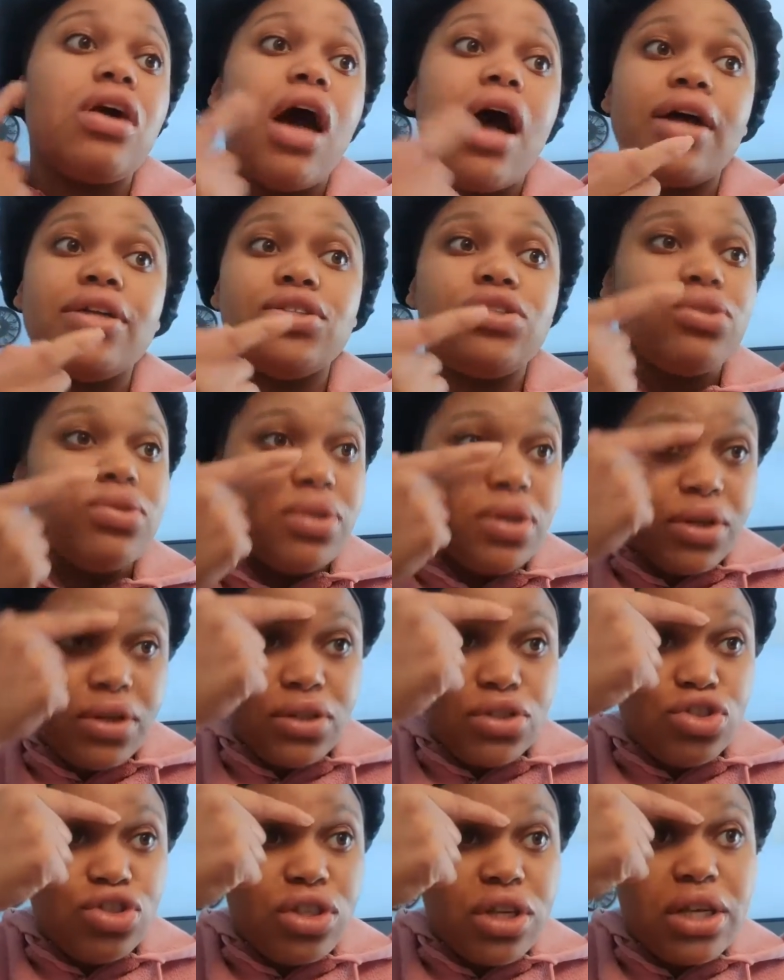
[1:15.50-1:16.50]
contour,
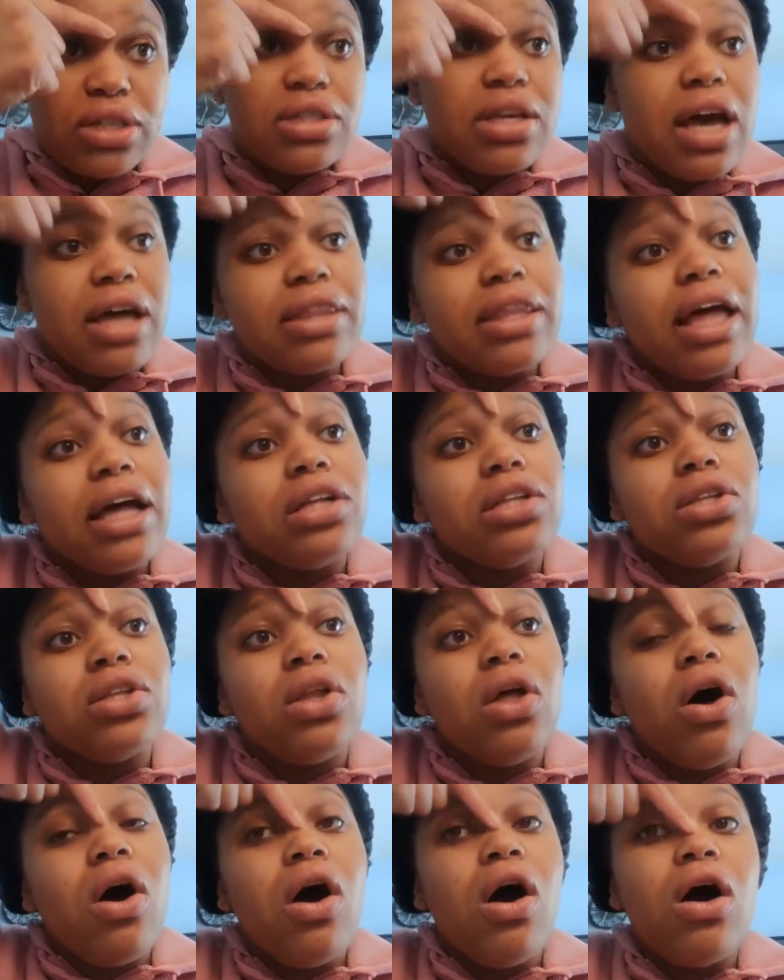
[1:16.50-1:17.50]
because she has got that
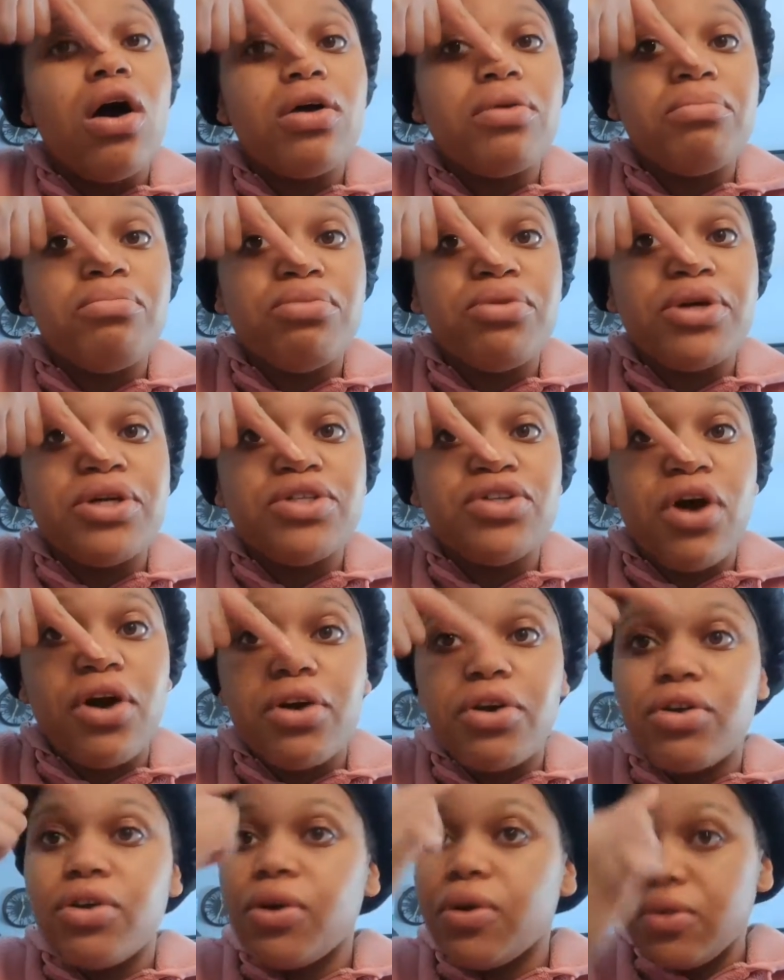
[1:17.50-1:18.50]
long bridge
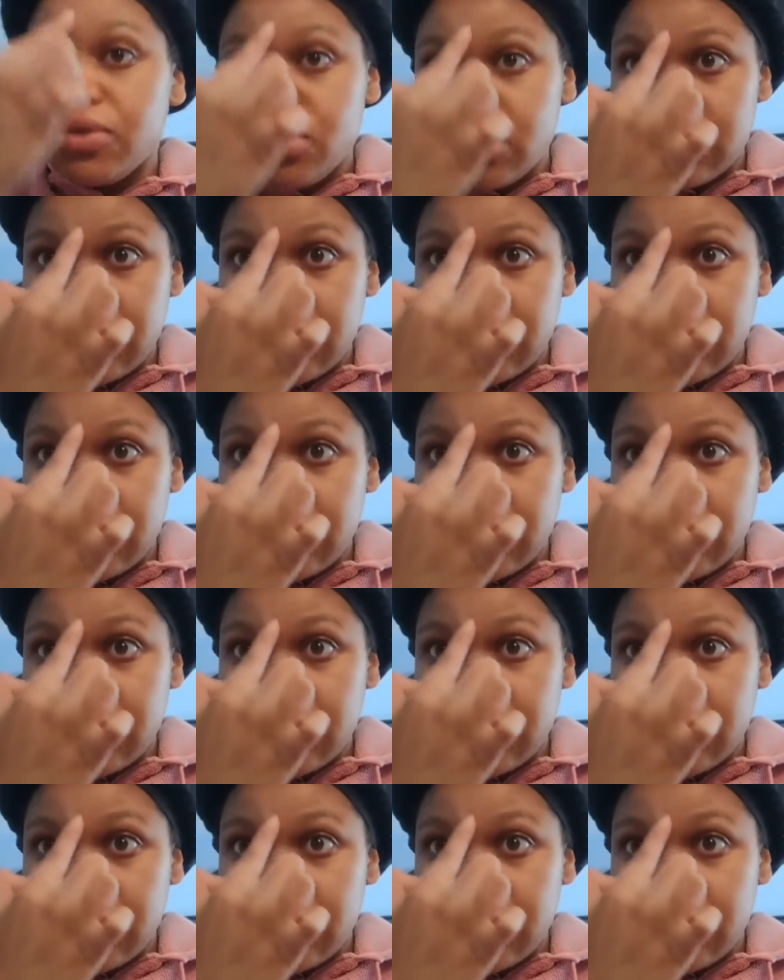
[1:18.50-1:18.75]
on her nose.